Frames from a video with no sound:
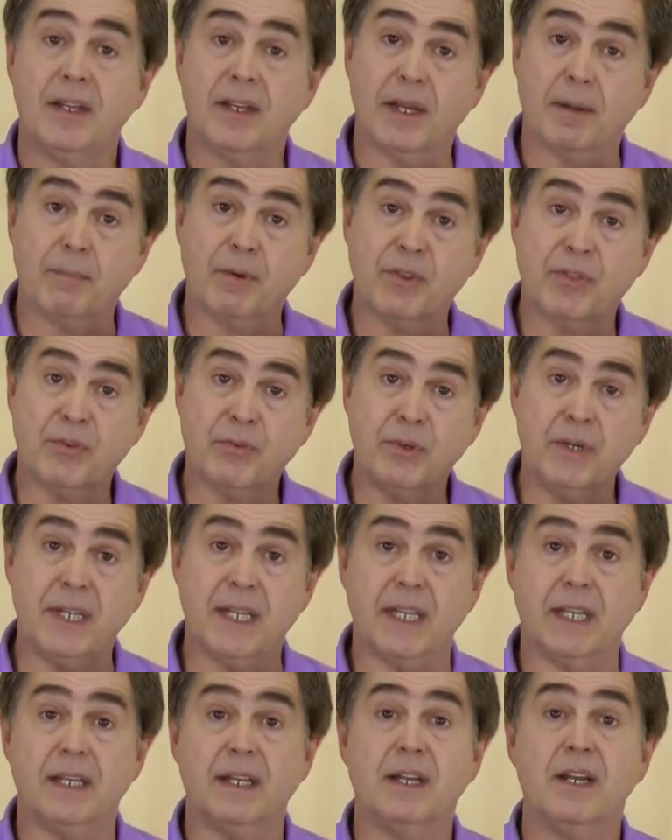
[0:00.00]
Number
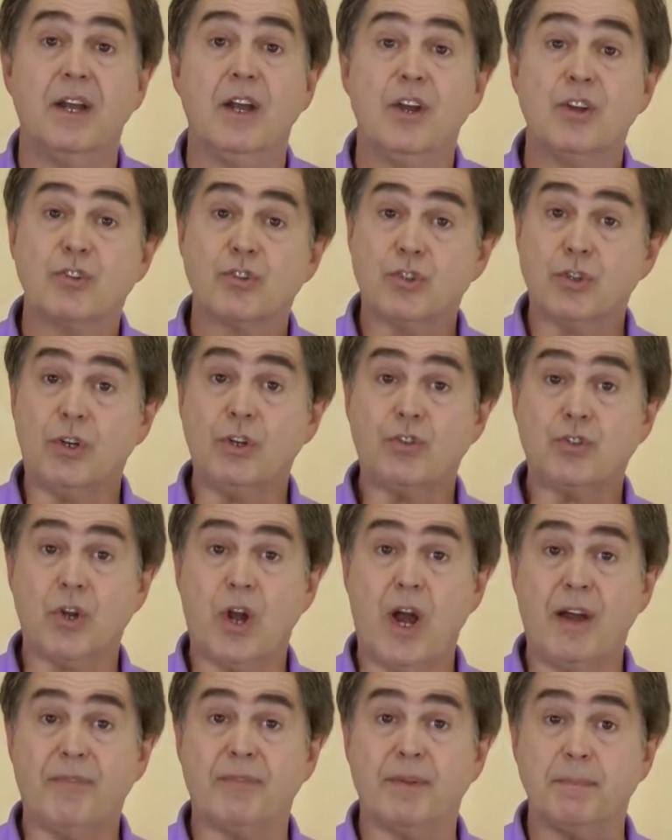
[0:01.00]
3, search
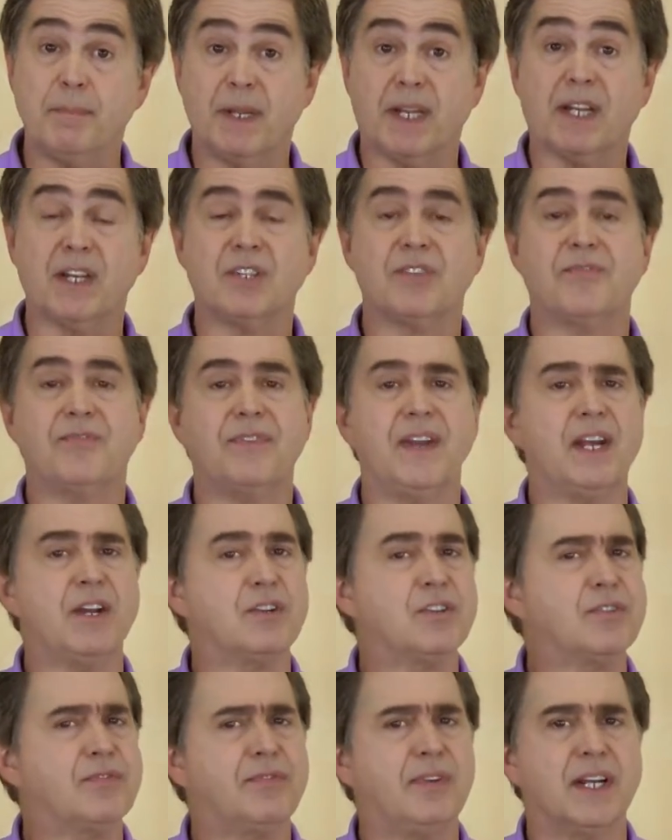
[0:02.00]
often because
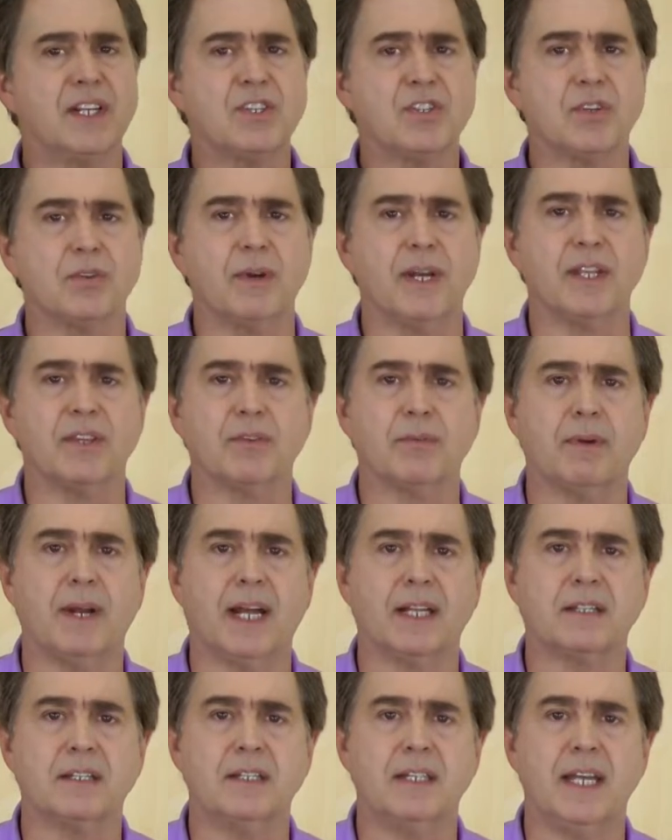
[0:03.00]
fares fluctuate
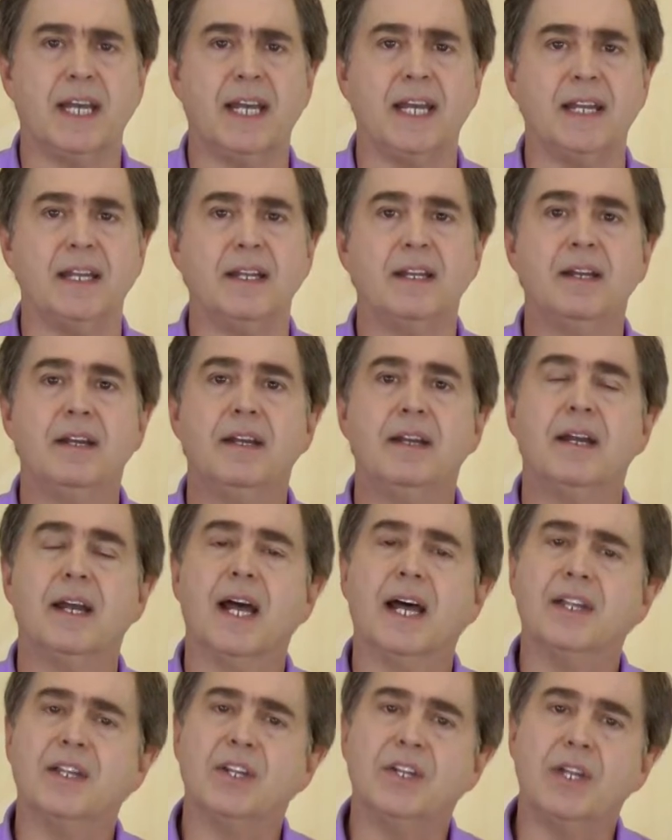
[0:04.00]
throughout the day,
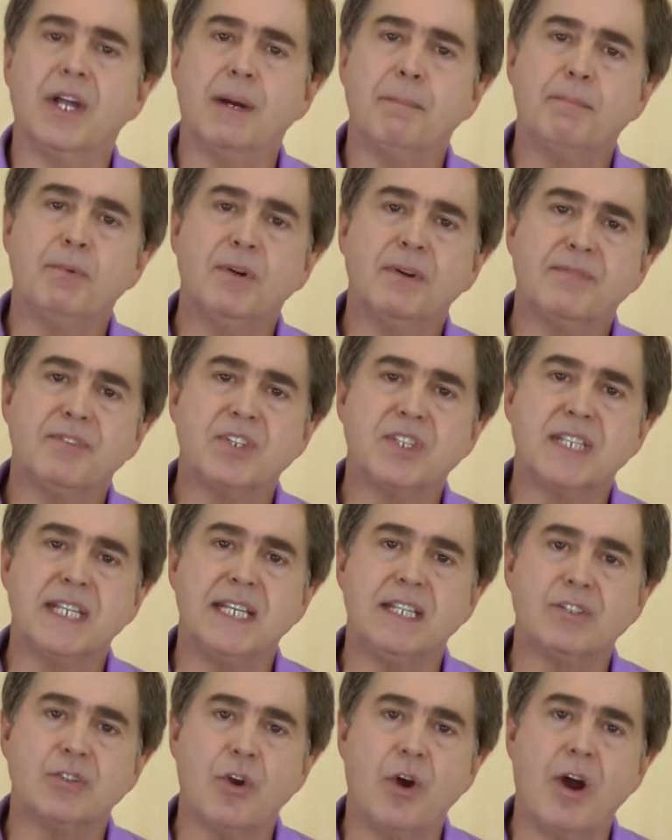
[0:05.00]
and the number of
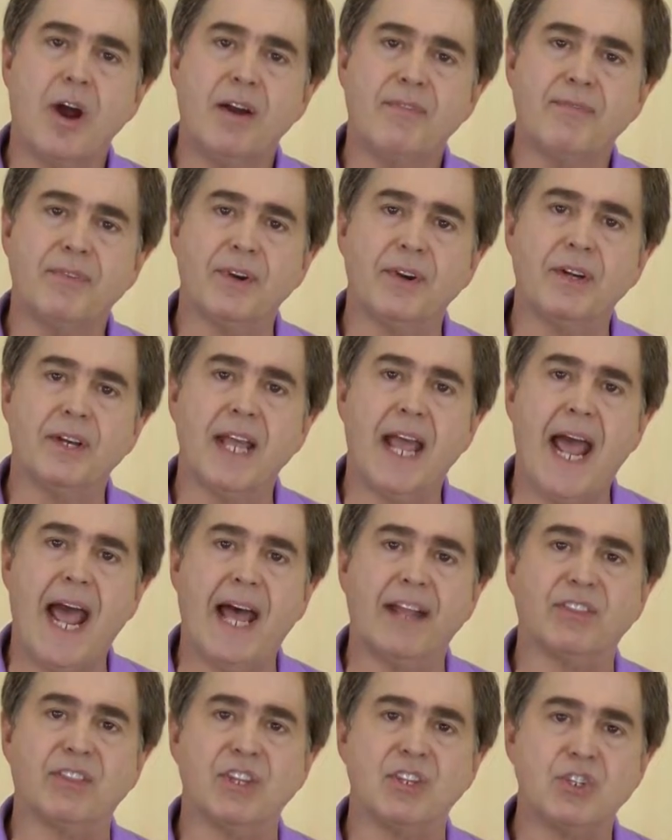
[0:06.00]
seats offered
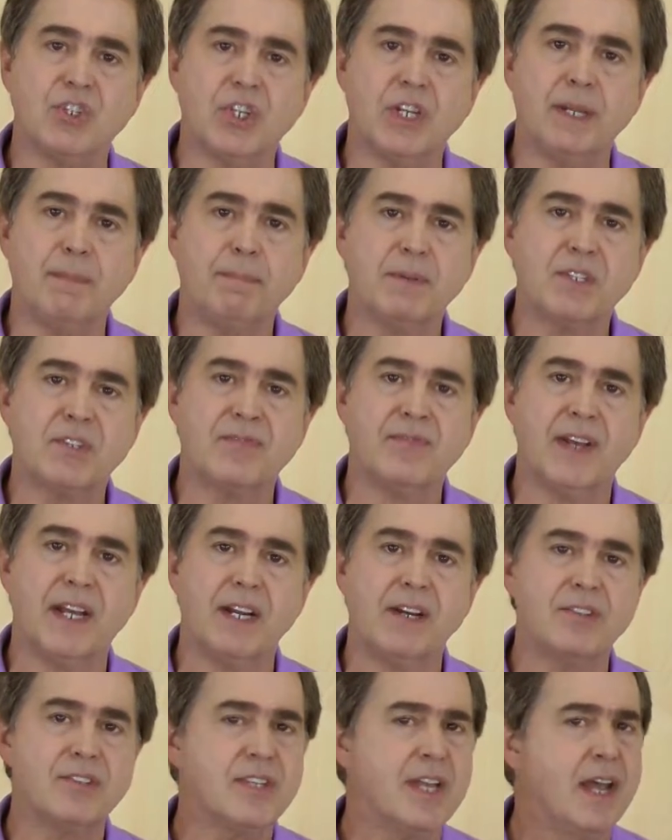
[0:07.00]
at the cheapest
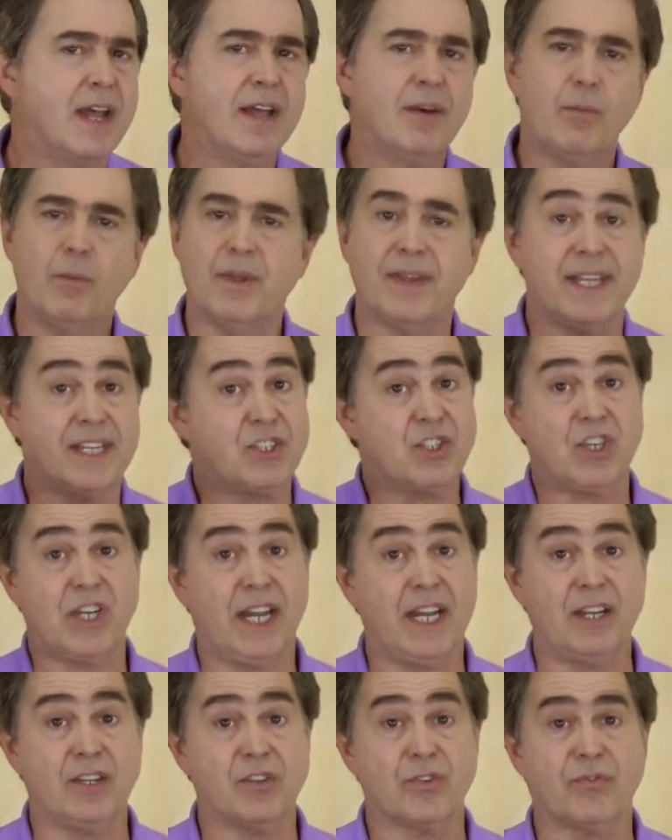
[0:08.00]
fares, well, they
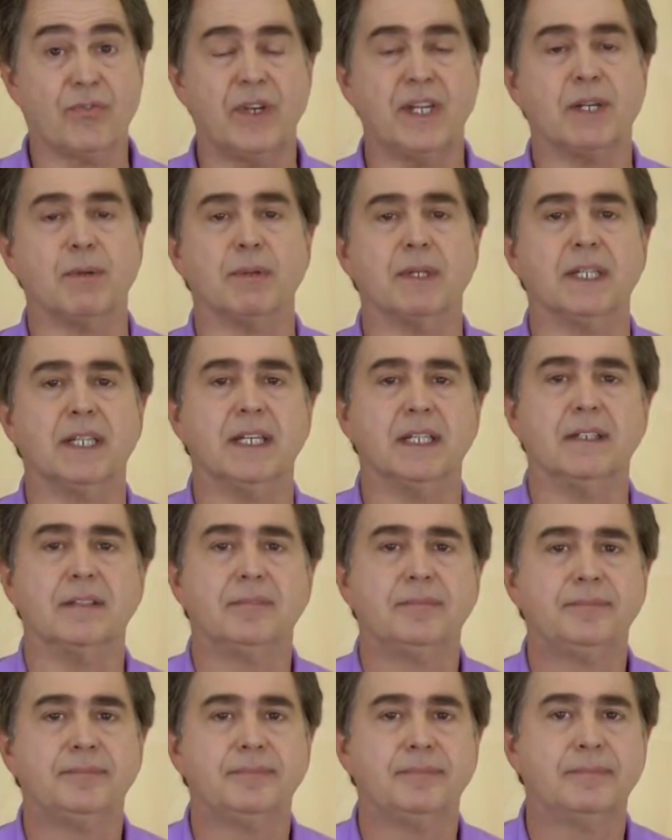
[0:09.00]
change frequently.
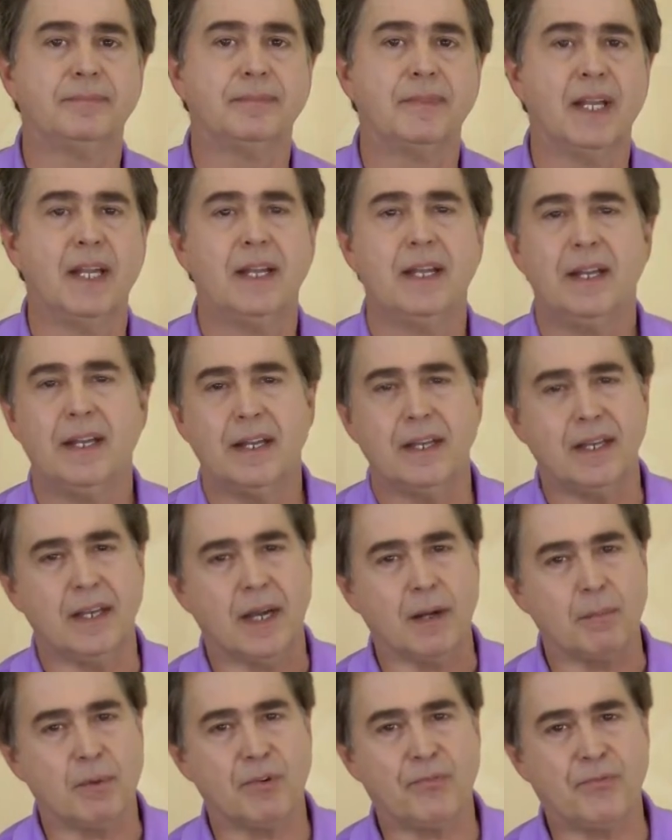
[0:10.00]

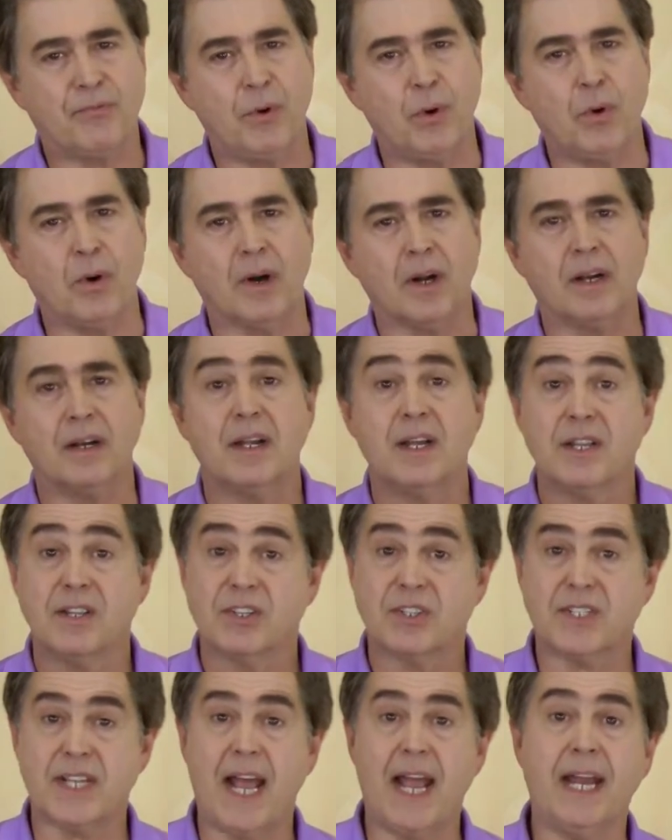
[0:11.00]
Number 4,
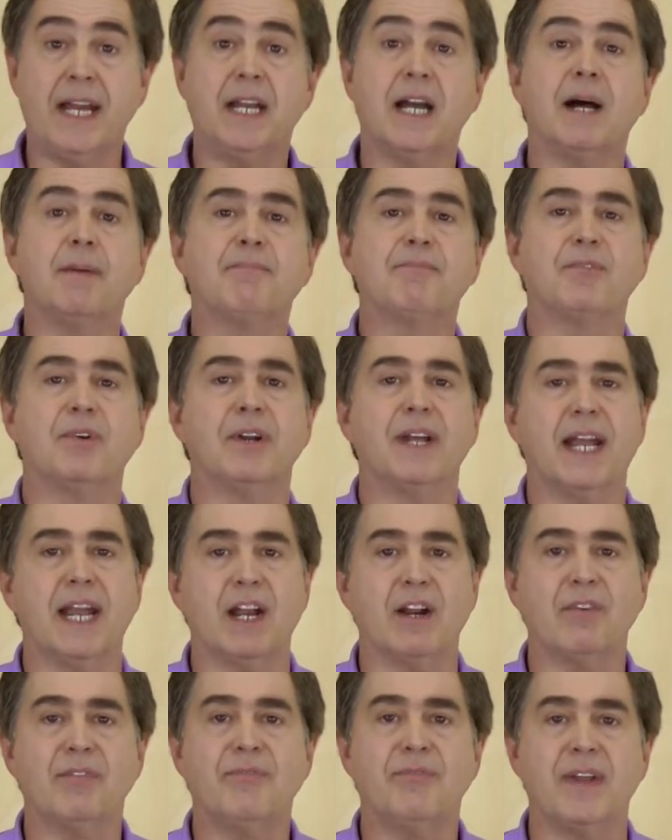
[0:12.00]
sign up for
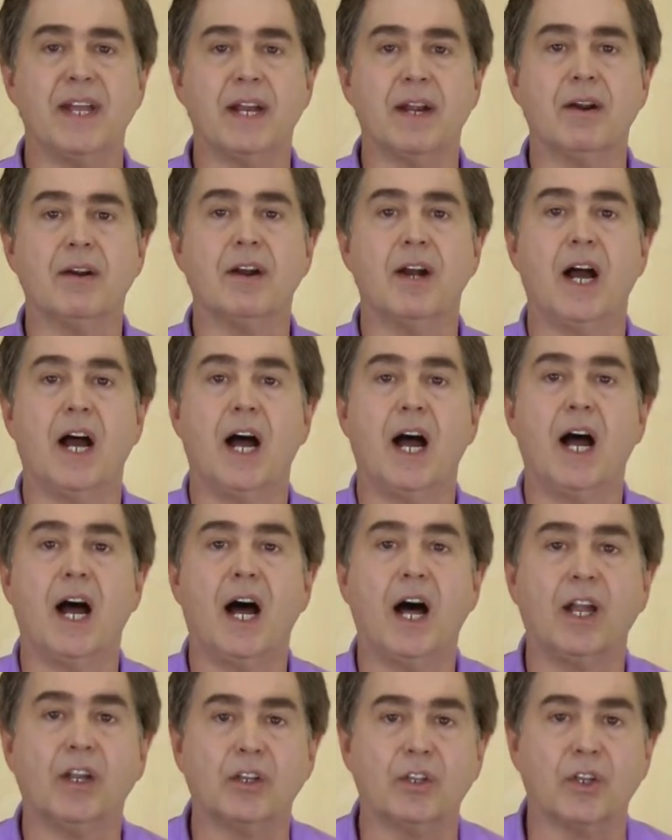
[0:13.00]
airfare
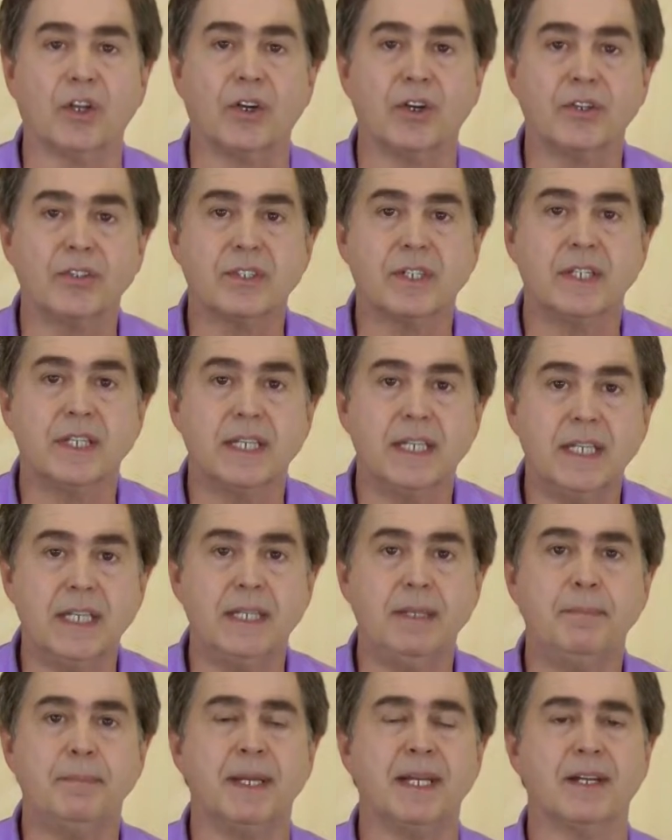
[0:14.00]
alert
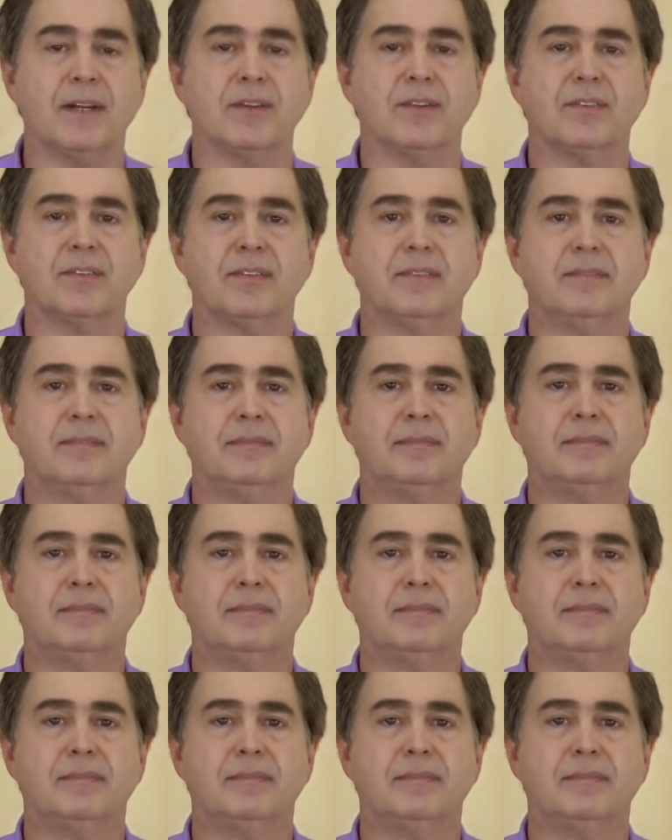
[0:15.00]
emails.